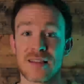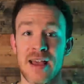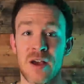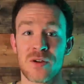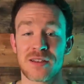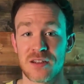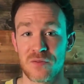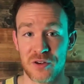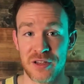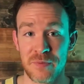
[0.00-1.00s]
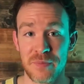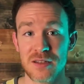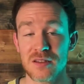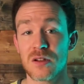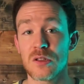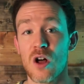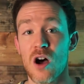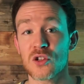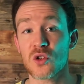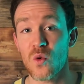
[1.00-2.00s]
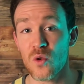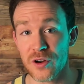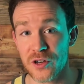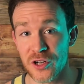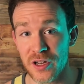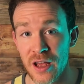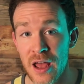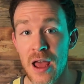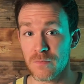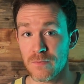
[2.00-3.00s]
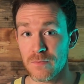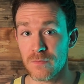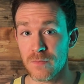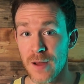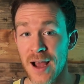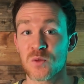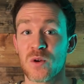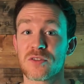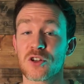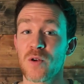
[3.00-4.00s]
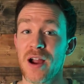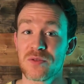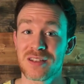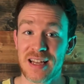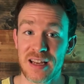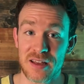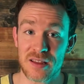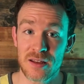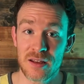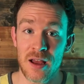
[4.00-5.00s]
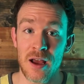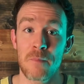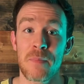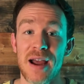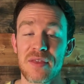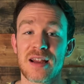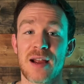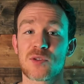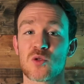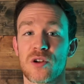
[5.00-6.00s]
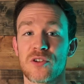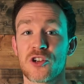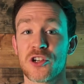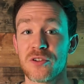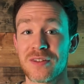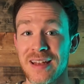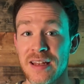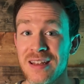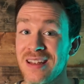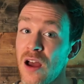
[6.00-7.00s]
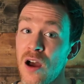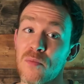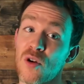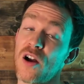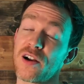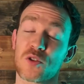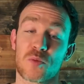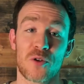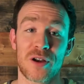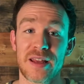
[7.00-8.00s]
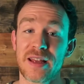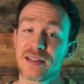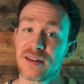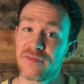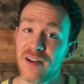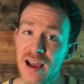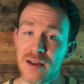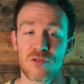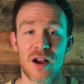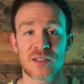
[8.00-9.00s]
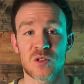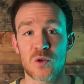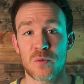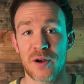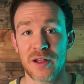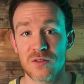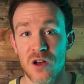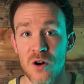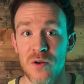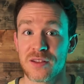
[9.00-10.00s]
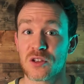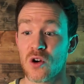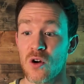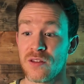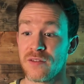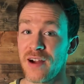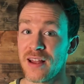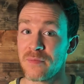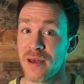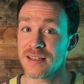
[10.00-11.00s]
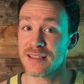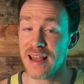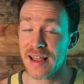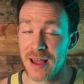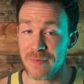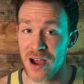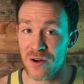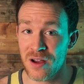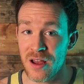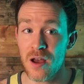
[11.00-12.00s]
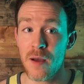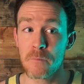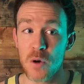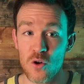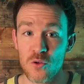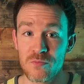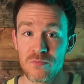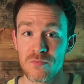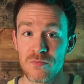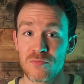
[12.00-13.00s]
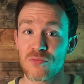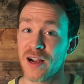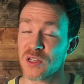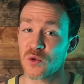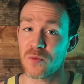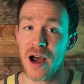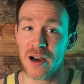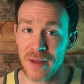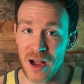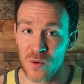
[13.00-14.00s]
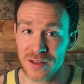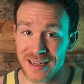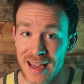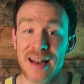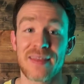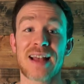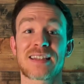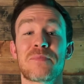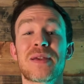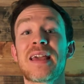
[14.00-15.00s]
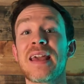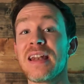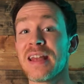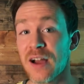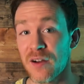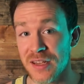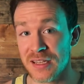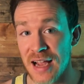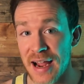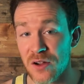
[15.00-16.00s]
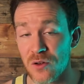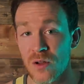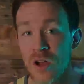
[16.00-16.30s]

that with Silver Tempest, Lost Origin, as well as Crown Zenith. By the time Sword and Shield ended, products were pretty easy to find, prices were pretty low, and then Scarlet and Violet base set came out, boom, prices were bottomed out once again, and that's the beginning of the cycle.